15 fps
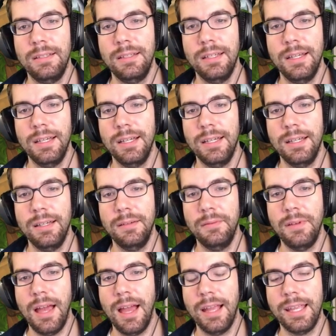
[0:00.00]
Uh,
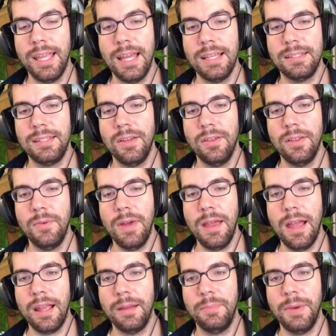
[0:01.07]
I guess the only way
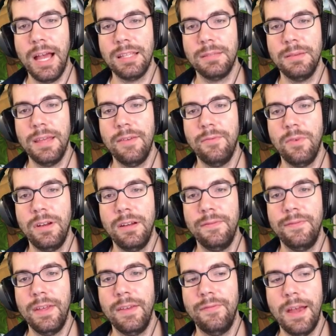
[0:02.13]
I could possibly have one
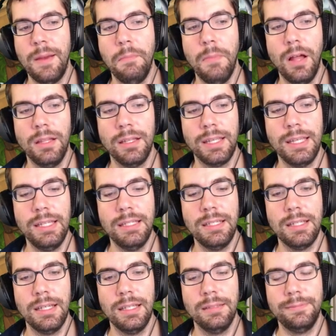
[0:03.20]
if, if I mulliganed.
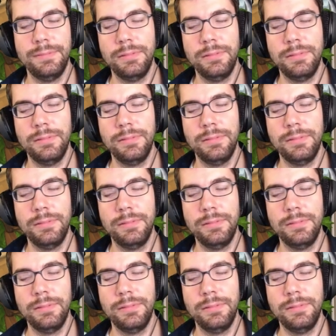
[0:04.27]
Oh.